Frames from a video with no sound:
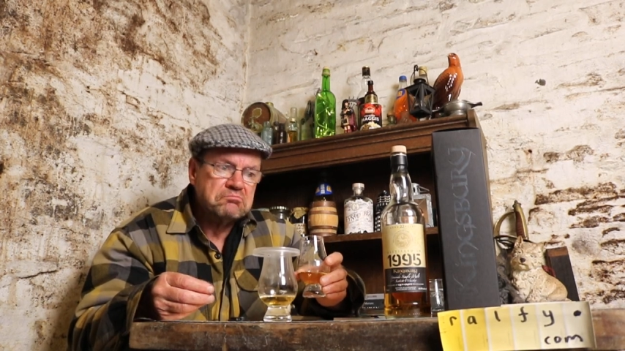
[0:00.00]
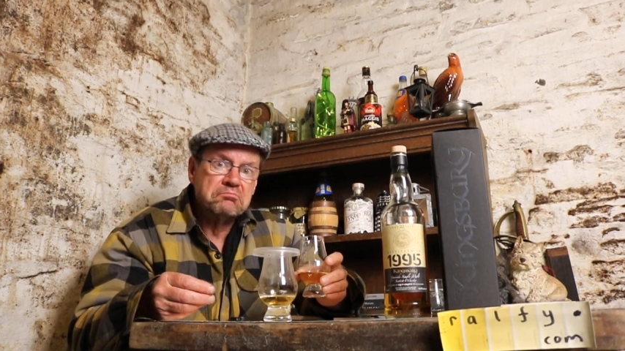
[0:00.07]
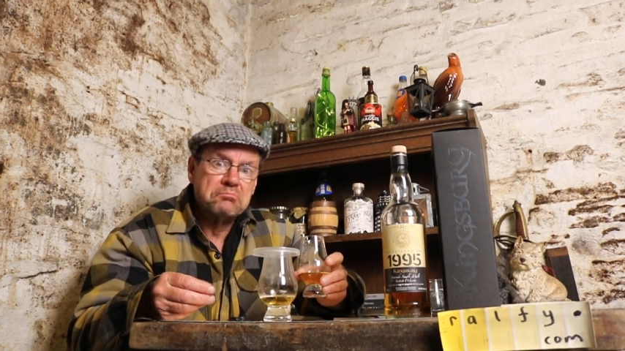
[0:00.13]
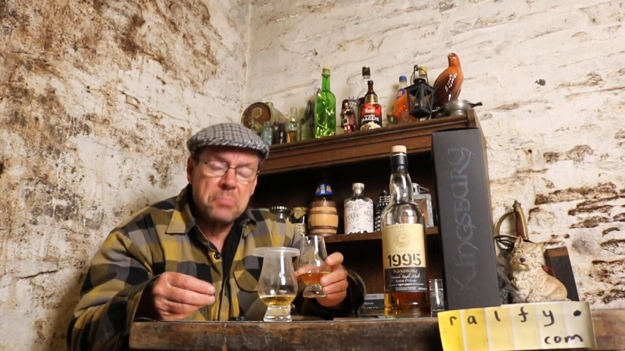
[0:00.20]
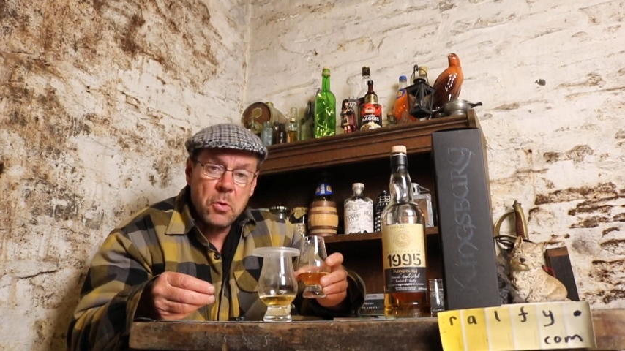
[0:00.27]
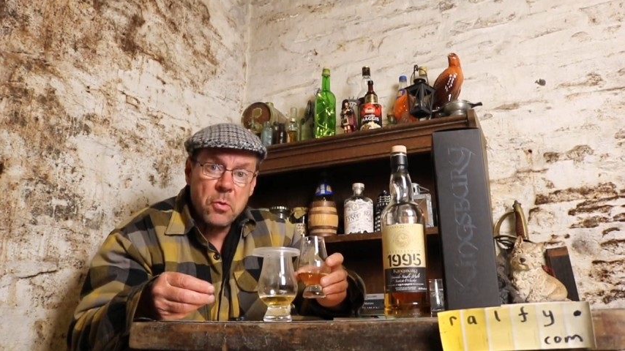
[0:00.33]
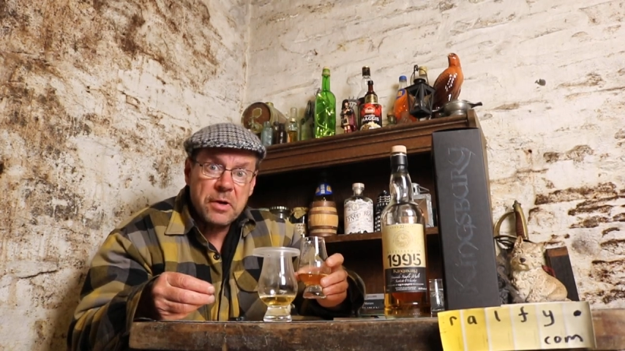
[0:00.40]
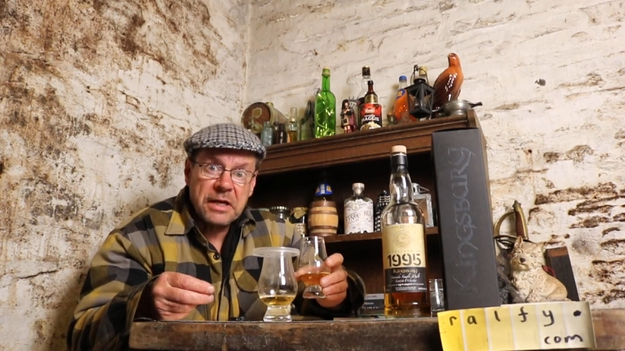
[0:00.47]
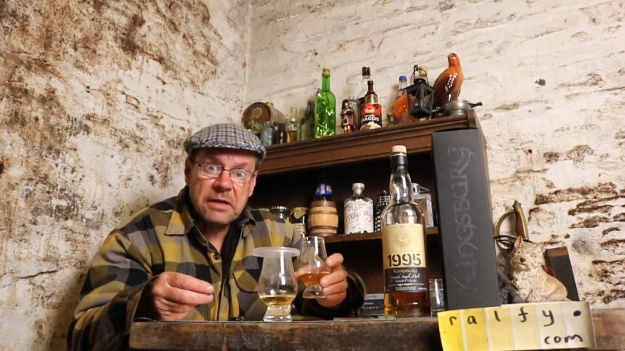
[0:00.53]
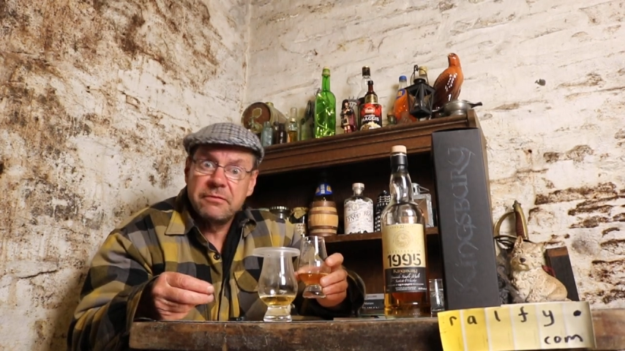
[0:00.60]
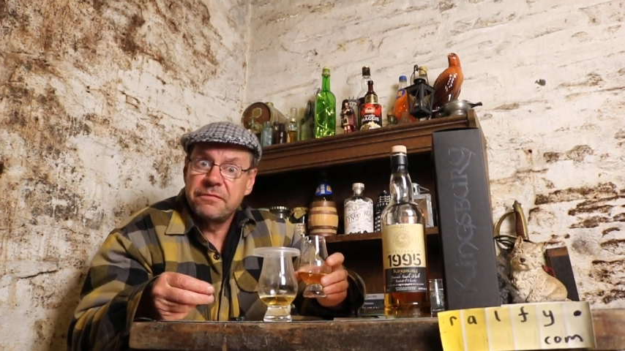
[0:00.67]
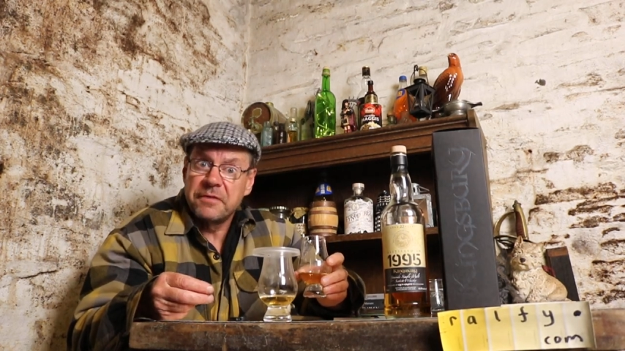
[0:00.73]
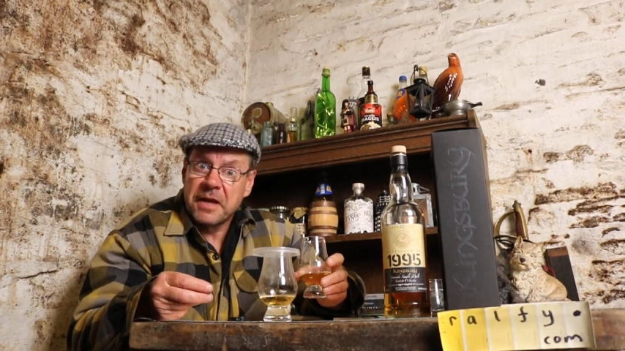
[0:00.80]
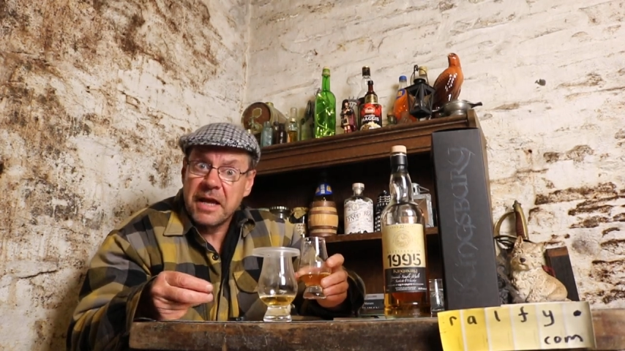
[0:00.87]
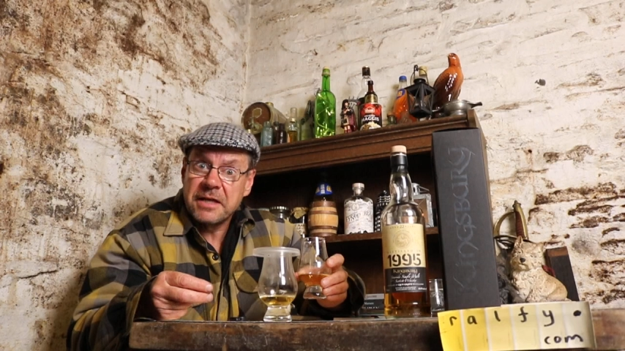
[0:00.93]
boring,
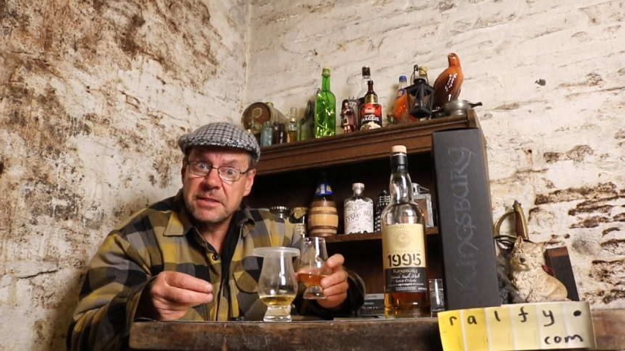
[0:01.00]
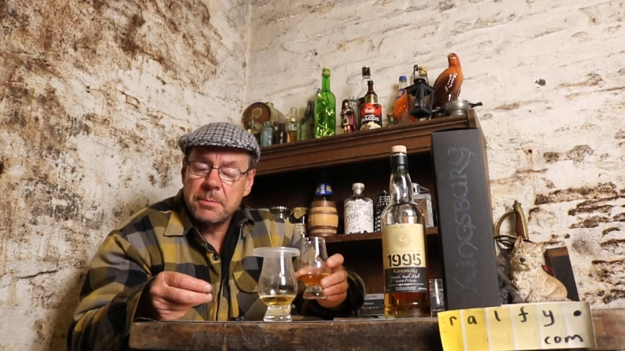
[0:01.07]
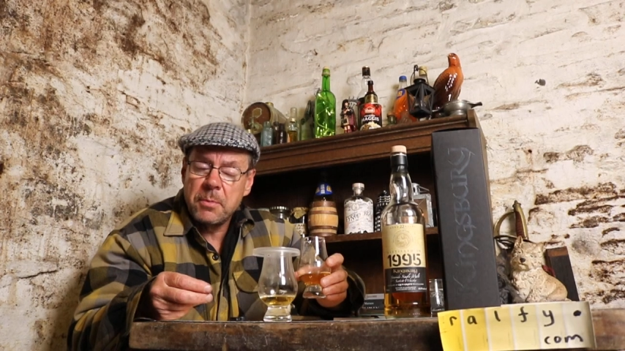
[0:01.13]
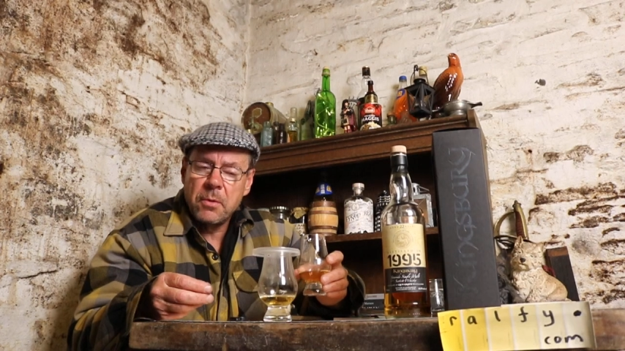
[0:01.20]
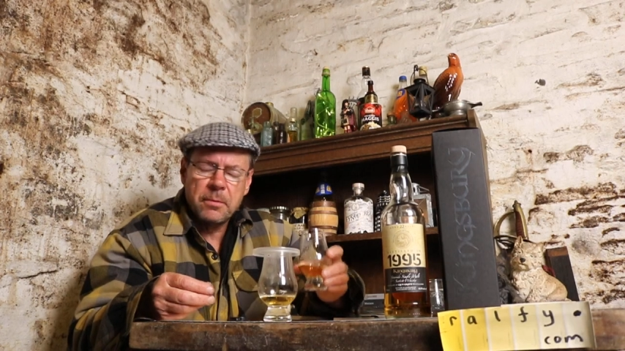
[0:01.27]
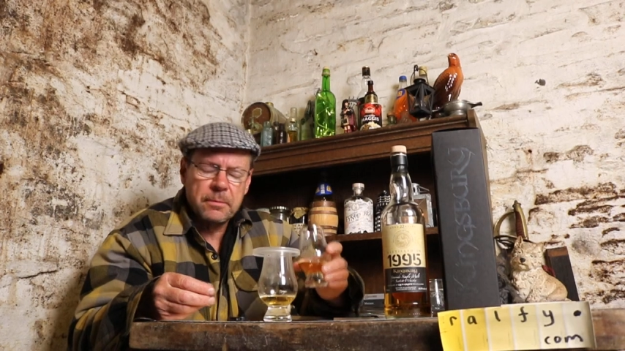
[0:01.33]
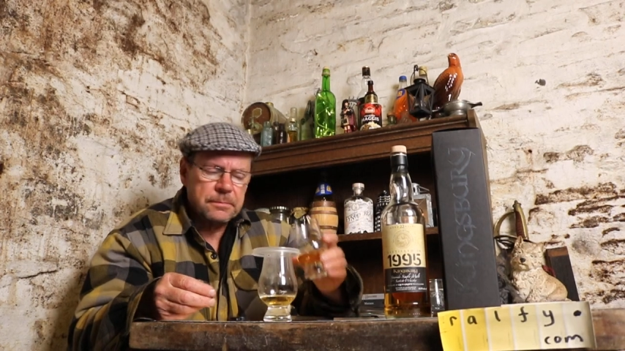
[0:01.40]
forgettable.